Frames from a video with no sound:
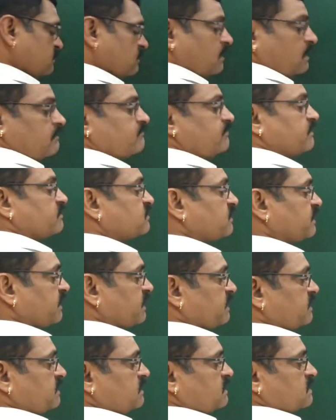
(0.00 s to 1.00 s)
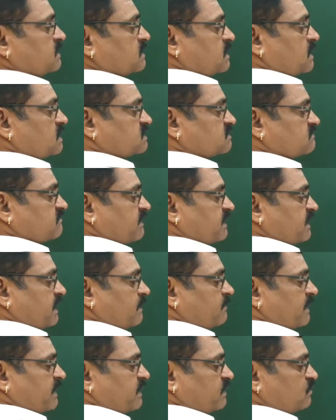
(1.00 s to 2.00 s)
Obviously cos square
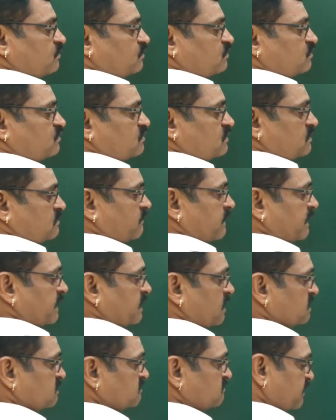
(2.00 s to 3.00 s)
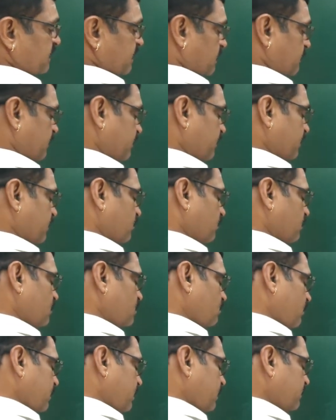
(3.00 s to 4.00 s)
a by 2 by cos square a by 2 equal to
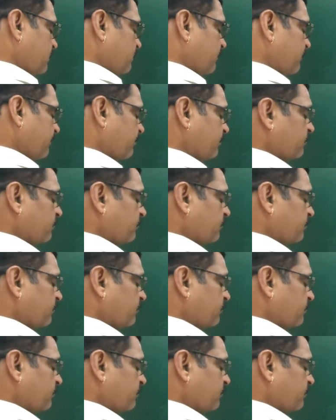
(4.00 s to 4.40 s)
1.